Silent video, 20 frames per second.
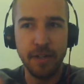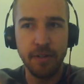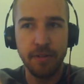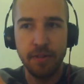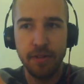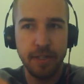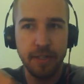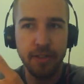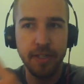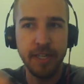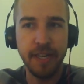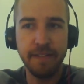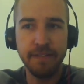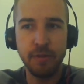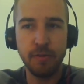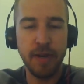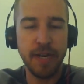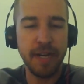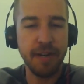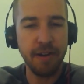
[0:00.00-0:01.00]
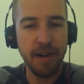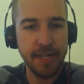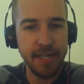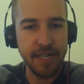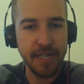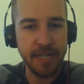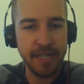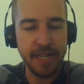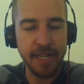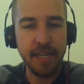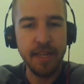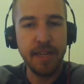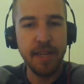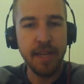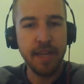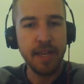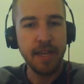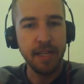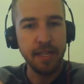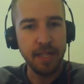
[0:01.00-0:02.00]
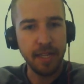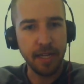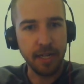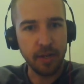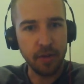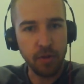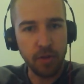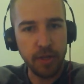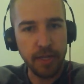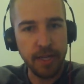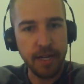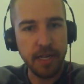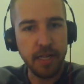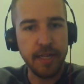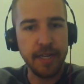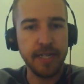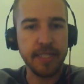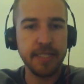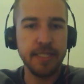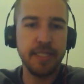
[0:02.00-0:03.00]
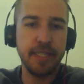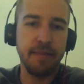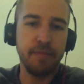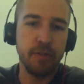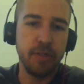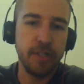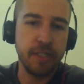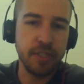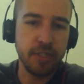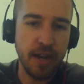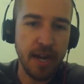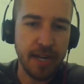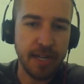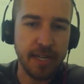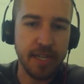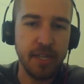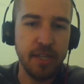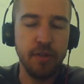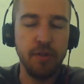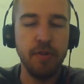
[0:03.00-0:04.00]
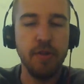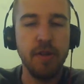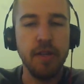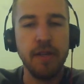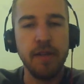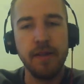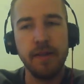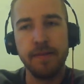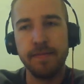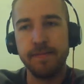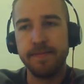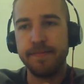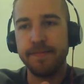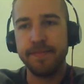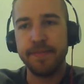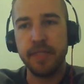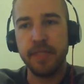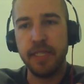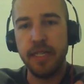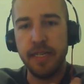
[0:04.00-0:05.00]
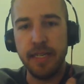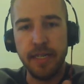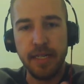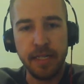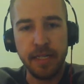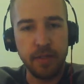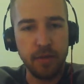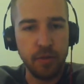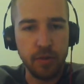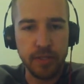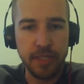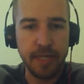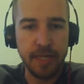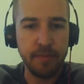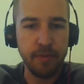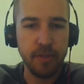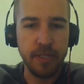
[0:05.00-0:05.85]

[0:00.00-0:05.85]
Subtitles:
clearly gives away your identity. Then Google Analytics is able to track you. Google's able